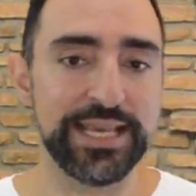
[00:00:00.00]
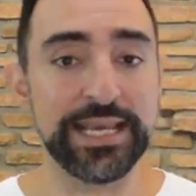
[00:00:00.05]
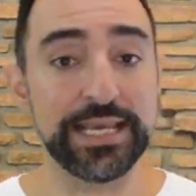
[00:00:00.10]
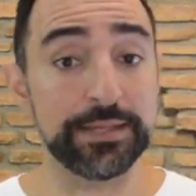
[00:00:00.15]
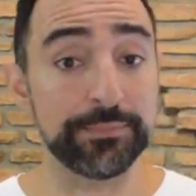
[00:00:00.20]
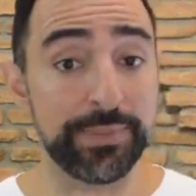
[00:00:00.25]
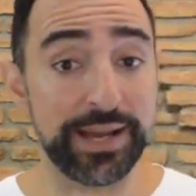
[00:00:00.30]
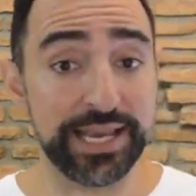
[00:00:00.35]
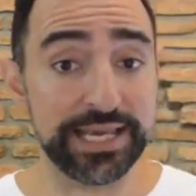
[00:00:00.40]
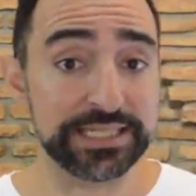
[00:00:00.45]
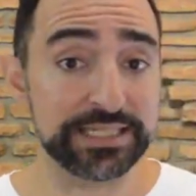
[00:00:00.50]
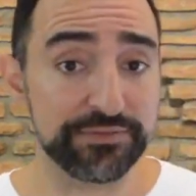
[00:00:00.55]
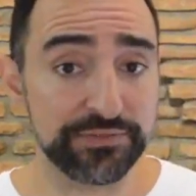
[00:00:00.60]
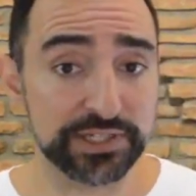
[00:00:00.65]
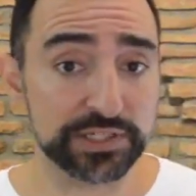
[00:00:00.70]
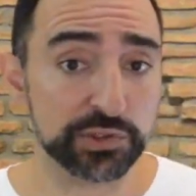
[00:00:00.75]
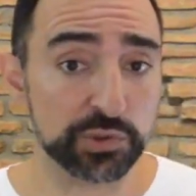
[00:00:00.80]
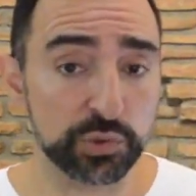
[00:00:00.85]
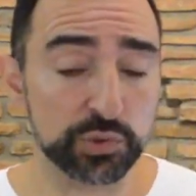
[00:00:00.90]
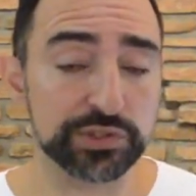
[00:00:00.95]
In my
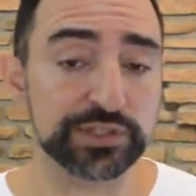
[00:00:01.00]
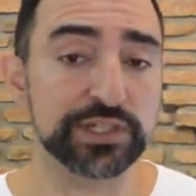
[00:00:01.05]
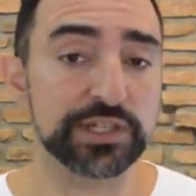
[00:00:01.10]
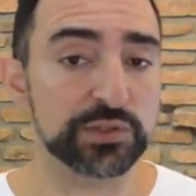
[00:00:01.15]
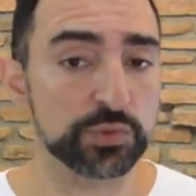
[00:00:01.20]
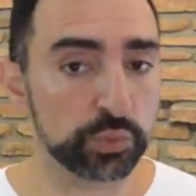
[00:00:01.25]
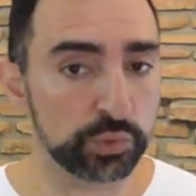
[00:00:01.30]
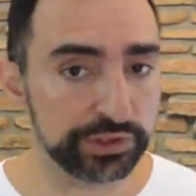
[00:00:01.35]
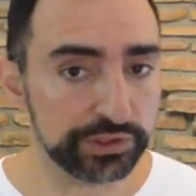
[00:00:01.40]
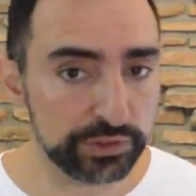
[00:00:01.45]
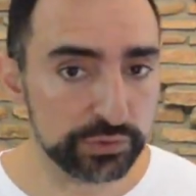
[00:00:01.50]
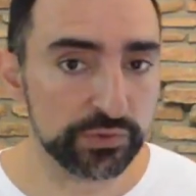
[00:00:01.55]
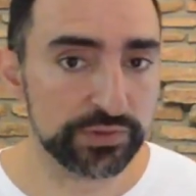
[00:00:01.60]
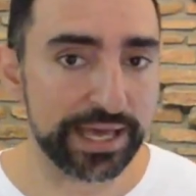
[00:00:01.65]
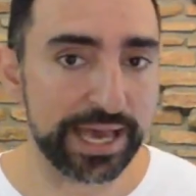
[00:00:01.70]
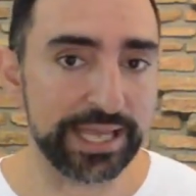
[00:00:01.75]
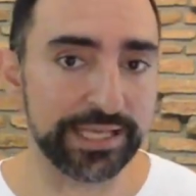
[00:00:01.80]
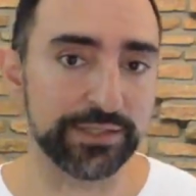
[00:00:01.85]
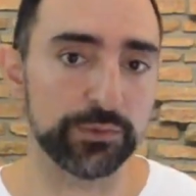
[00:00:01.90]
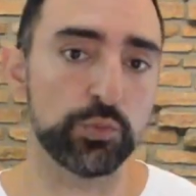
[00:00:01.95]
SFS courses, we do
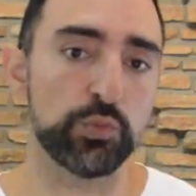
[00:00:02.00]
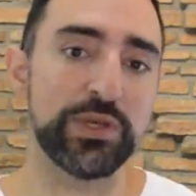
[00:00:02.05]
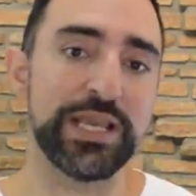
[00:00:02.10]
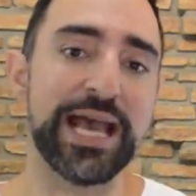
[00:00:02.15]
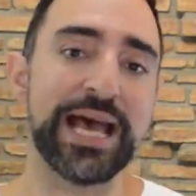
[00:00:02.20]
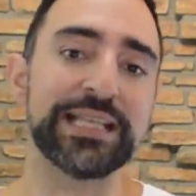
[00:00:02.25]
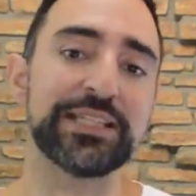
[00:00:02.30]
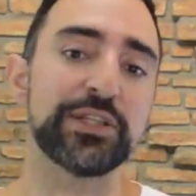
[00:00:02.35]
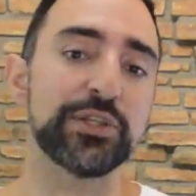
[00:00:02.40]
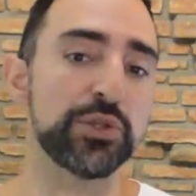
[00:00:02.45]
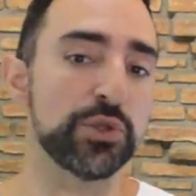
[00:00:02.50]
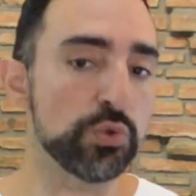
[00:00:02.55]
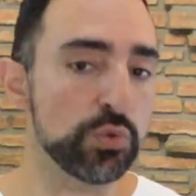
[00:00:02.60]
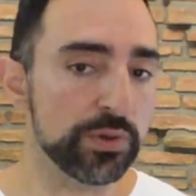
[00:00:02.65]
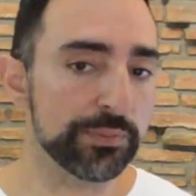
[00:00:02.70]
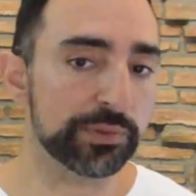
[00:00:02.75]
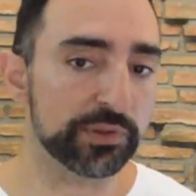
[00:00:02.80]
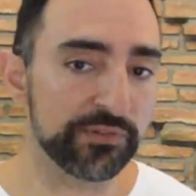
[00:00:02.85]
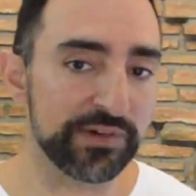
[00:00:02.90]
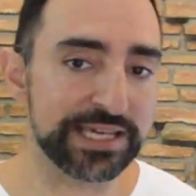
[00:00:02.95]
that. We add new
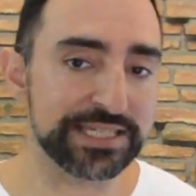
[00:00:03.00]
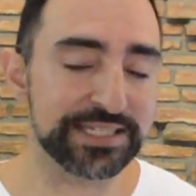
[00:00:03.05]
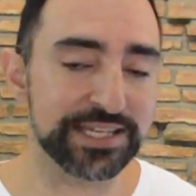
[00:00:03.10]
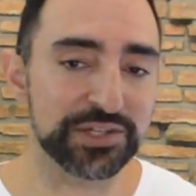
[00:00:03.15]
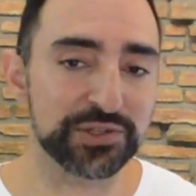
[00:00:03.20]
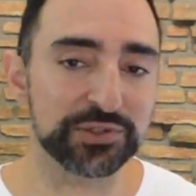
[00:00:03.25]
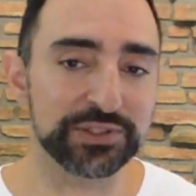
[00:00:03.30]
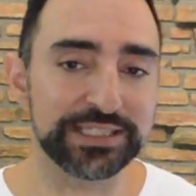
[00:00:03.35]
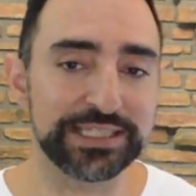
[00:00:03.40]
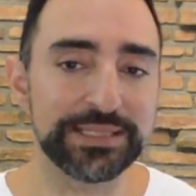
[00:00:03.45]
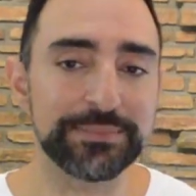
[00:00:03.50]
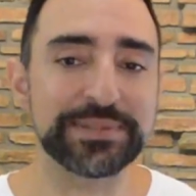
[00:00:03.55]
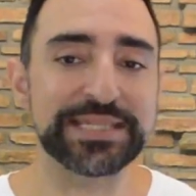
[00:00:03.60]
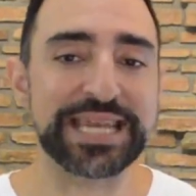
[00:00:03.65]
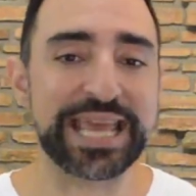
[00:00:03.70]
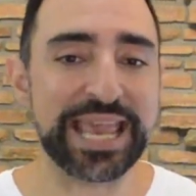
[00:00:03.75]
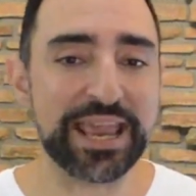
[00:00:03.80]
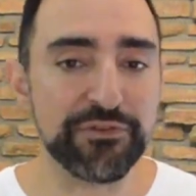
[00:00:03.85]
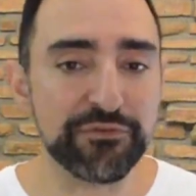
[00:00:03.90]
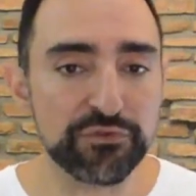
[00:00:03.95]
improvisation
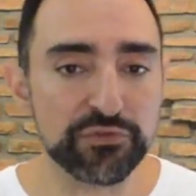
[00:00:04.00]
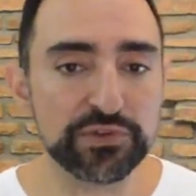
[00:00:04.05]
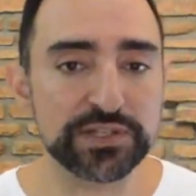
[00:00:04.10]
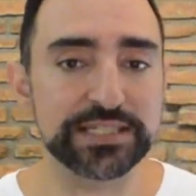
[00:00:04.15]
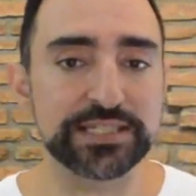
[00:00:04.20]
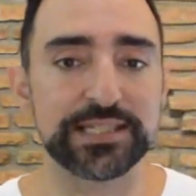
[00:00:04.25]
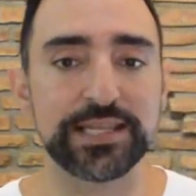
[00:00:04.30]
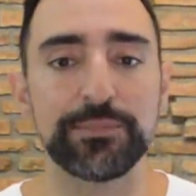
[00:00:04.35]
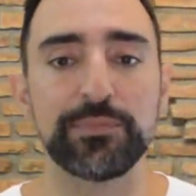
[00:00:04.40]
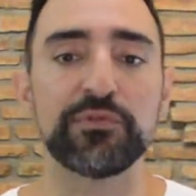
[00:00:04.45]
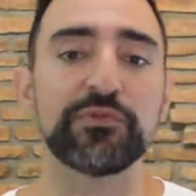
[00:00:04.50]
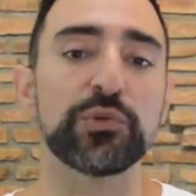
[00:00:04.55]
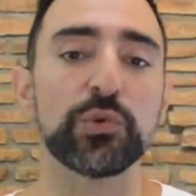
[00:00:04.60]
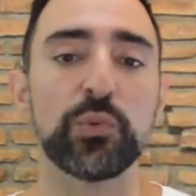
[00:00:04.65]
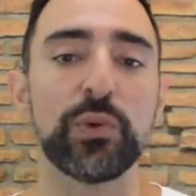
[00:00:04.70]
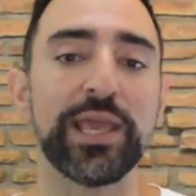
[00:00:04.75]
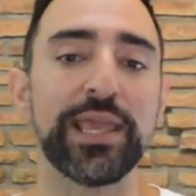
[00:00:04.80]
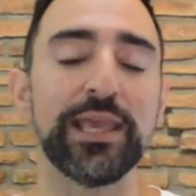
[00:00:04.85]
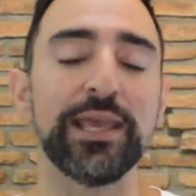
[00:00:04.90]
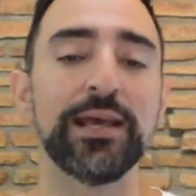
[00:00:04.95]
tips every step of the
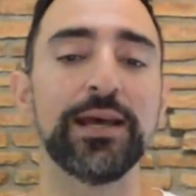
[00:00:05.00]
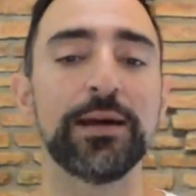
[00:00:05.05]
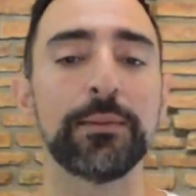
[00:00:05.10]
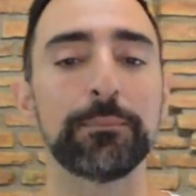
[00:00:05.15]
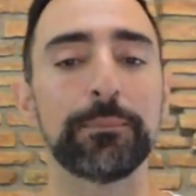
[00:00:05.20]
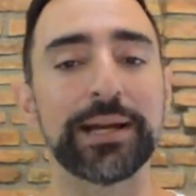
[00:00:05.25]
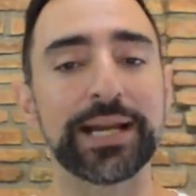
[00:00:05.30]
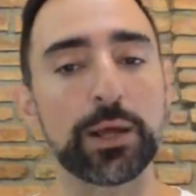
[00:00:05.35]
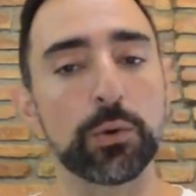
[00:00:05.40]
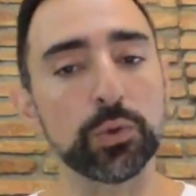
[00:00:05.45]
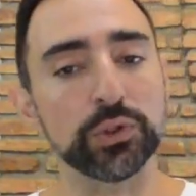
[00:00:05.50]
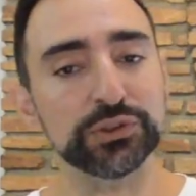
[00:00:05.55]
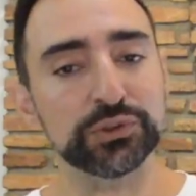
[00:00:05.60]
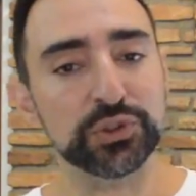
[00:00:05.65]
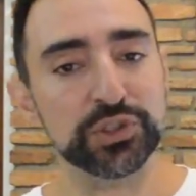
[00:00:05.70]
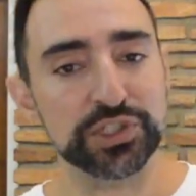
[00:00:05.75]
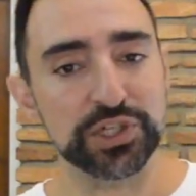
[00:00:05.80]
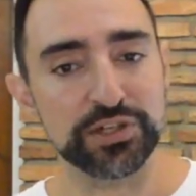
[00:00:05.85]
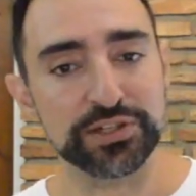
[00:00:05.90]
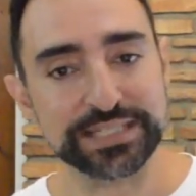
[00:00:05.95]
way, but I want
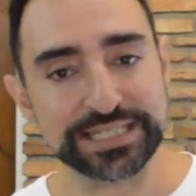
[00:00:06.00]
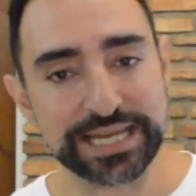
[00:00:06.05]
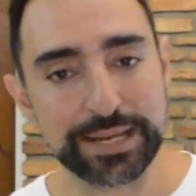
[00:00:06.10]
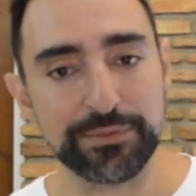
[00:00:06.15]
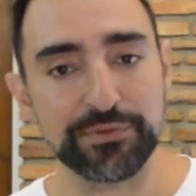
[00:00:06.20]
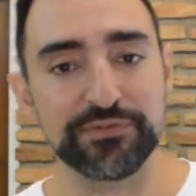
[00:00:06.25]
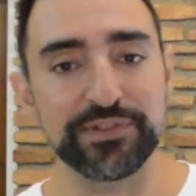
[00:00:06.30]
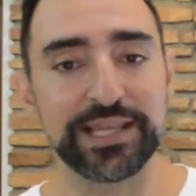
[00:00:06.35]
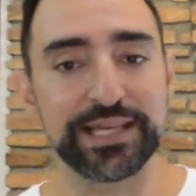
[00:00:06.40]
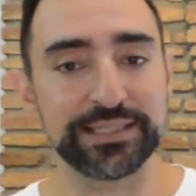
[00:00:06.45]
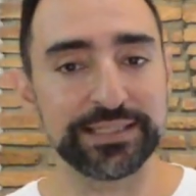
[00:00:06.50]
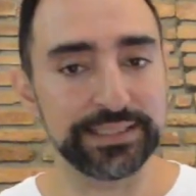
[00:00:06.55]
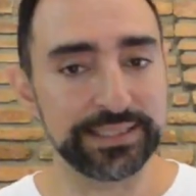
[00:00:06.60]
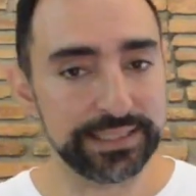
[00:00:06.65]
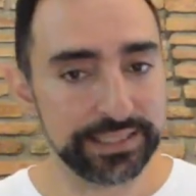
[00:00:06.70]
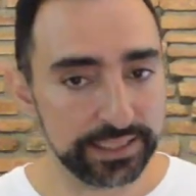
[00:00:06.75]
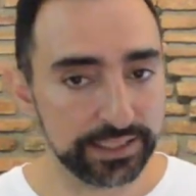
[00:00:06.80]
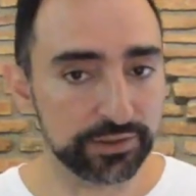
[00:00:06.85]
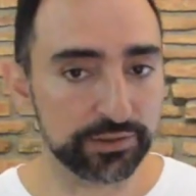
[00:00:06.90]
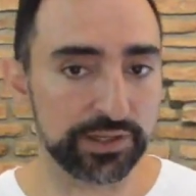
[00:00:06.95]
to share some of that
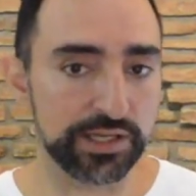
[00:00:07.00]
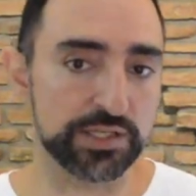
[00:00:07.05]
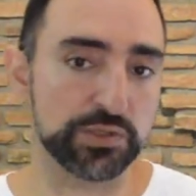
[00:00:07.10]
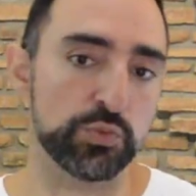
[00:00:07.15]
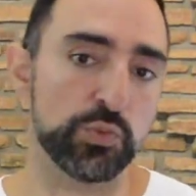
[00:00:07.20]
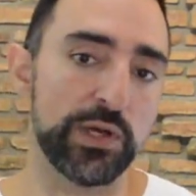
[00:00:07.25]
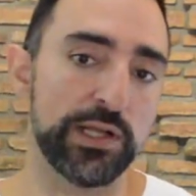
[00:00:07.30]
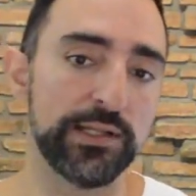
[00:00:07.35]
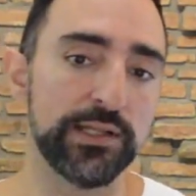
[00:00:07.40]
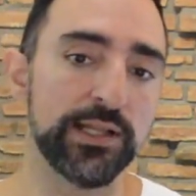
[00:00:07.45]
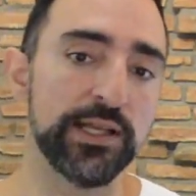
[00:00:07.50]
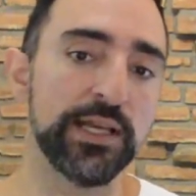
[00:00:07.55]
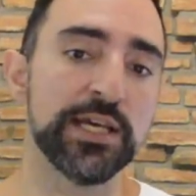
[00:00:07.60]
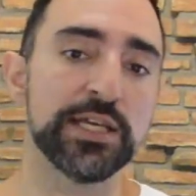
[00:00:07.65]
here as well.